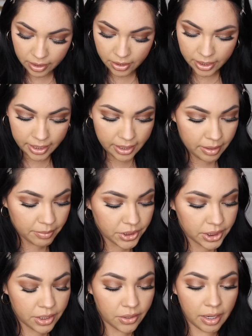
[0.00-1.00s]
All right, and I'm
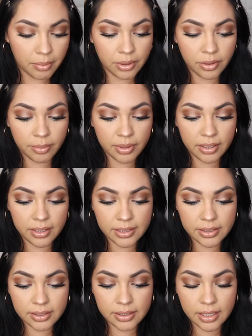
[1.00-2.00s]
just gonna grab a little bit of
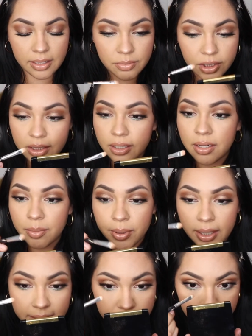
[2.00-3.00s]
this and I'm just gonna
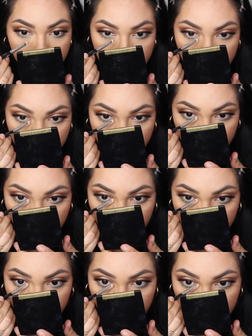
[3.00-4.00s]
apply some in the inner
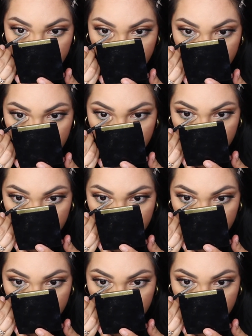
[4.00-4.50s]
corner.